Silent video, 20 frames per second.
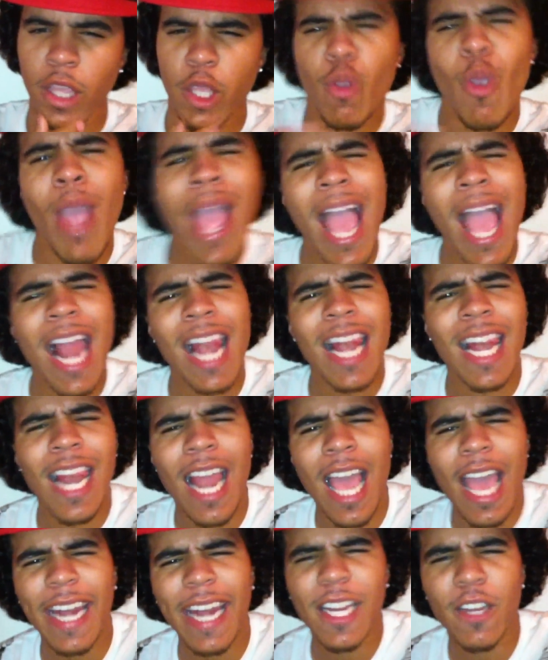You had a
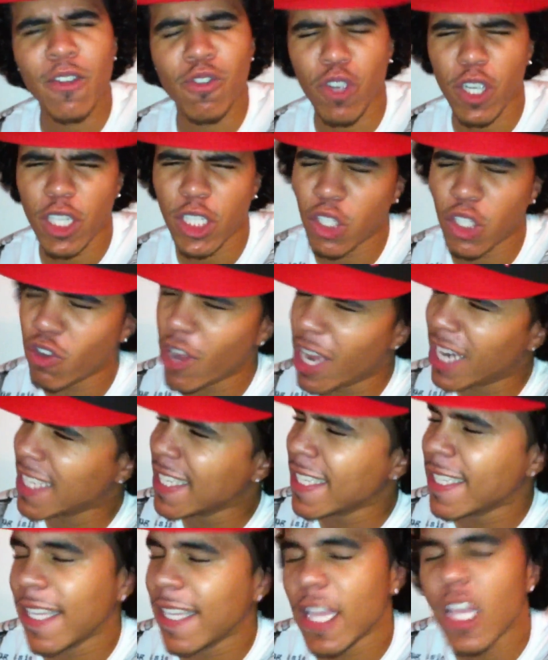lot of crooks trying to
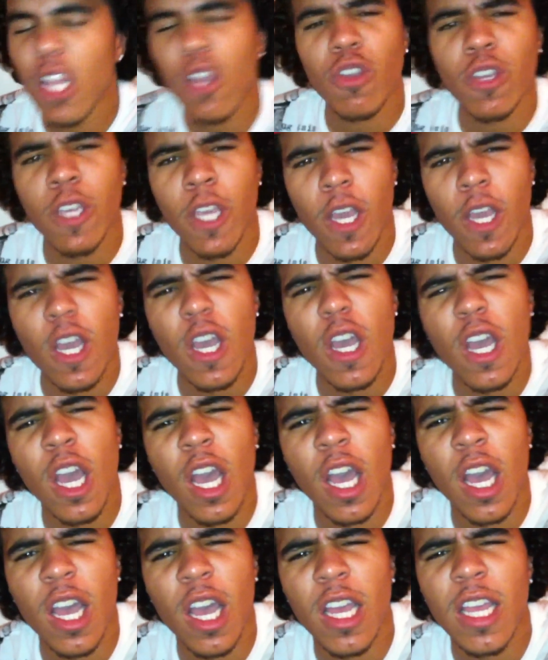steal your
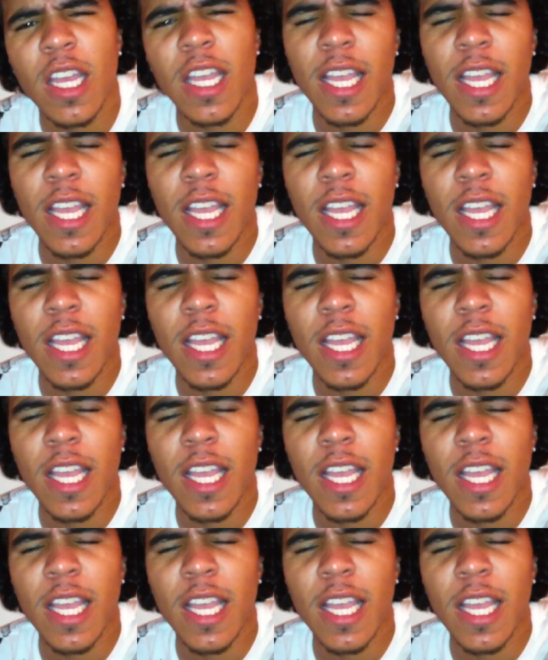heart.